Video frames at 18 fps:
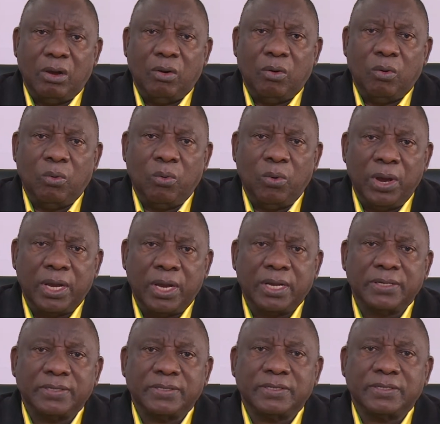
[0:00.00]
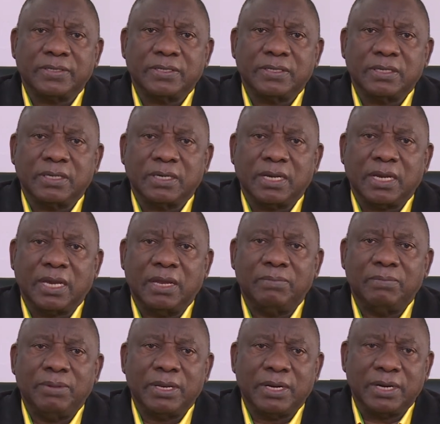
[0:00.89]
Workers can
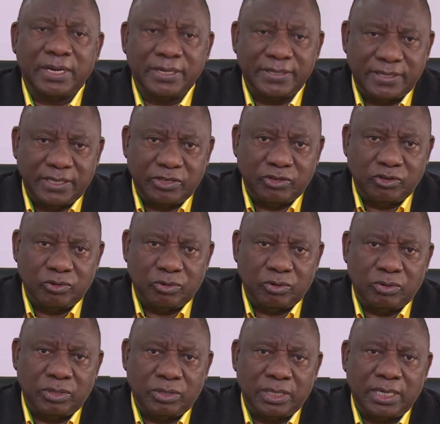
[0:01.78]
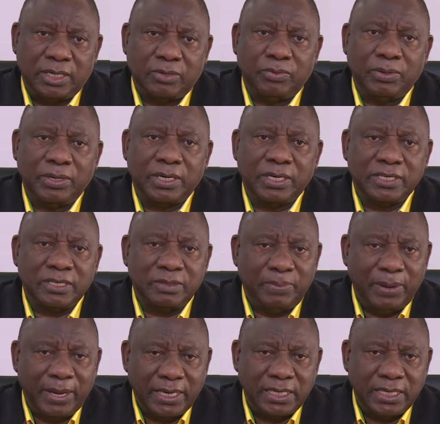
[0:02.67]
be rest assured that we
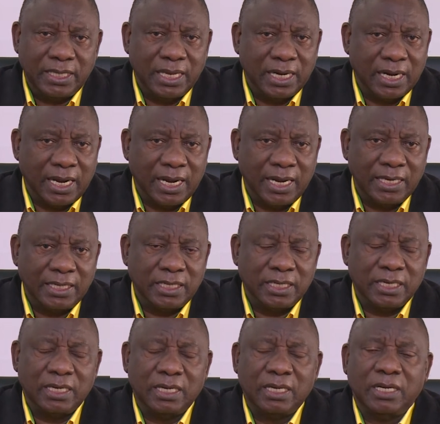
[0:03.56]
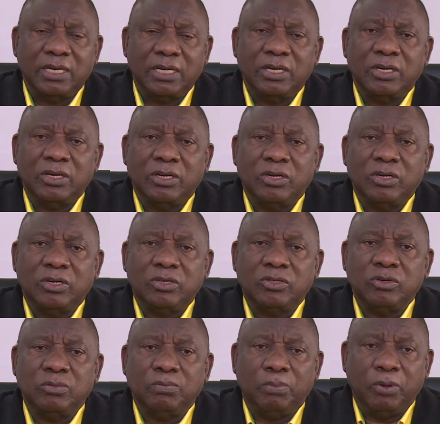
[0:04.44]
respect the right
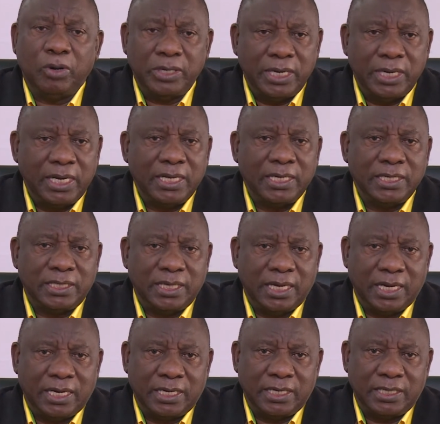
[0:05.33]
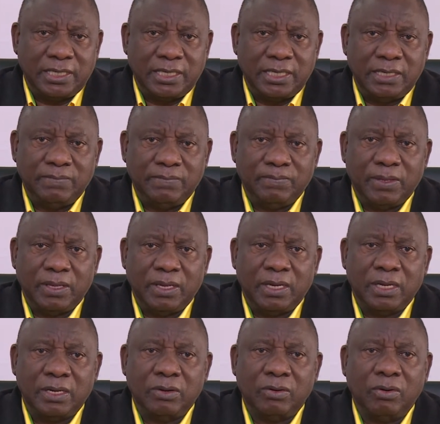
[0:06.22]
to bodily integrity
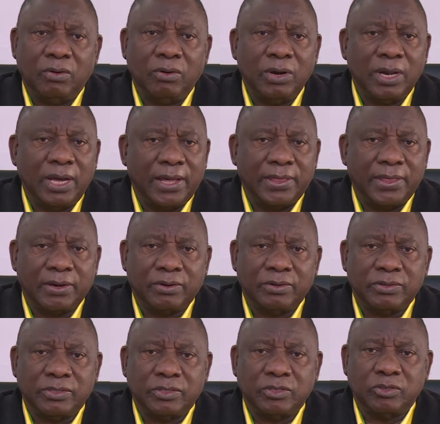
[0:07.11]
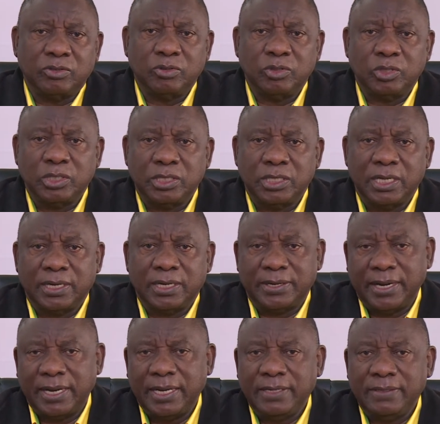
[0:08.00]
and all other constitutional
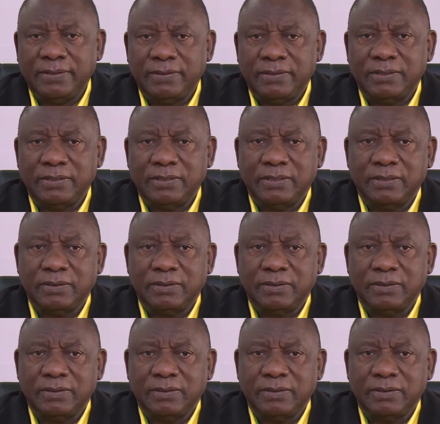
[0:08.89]
rights.